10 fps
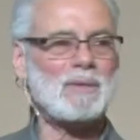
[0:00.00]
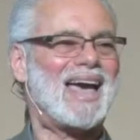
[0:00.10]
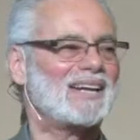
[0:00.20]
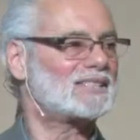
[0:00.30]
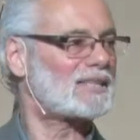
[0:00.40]

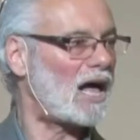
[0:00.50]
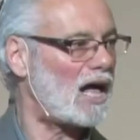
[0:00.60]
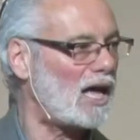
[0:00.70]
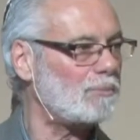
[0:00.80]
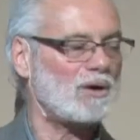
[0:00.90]
At a
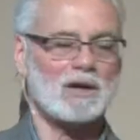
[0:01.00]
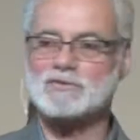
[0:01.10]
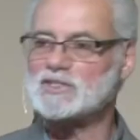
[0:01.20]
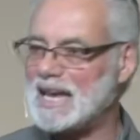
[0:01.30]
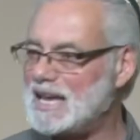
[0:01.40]
time
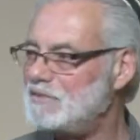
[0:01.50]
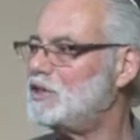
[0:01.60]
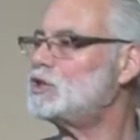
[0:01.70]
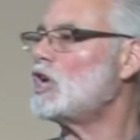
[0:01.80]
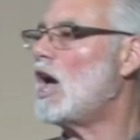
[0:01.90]
of
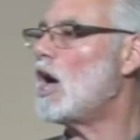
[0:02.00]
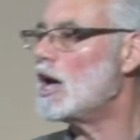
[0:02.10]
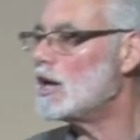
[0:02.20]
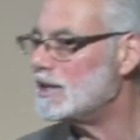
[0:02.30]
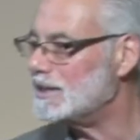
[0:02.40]
David's
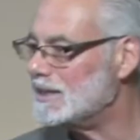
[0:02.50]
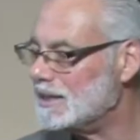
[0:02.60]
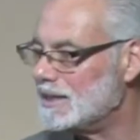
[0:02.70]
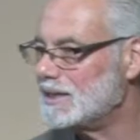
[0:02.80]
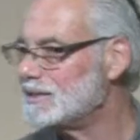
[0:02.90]

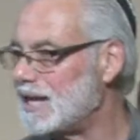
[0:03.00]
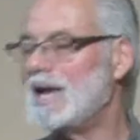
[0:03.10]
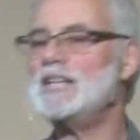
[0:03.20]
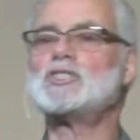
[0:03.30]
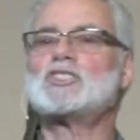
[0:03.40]

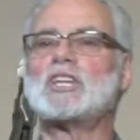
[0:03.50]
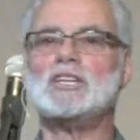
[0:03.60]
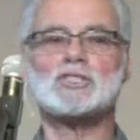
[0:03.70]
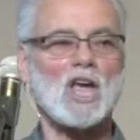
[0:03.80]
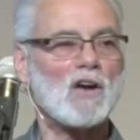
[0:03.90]

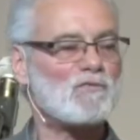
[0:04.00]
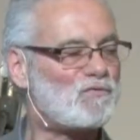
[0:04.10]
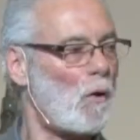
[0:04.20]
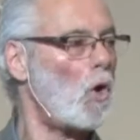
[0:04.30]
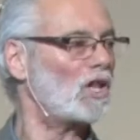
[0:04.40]
dynasty's
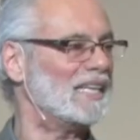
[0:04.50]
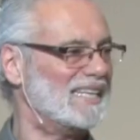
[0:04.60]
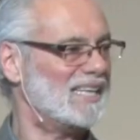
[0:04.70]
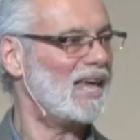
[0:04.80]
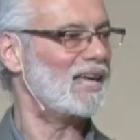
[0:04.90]

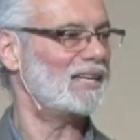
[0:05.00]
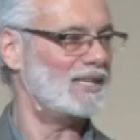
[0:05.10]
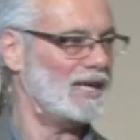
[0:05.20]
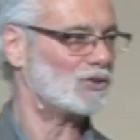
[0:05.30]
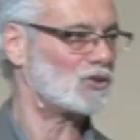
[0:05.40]

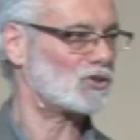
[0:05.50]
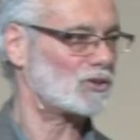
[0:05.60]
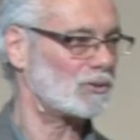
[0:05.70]
fallenness.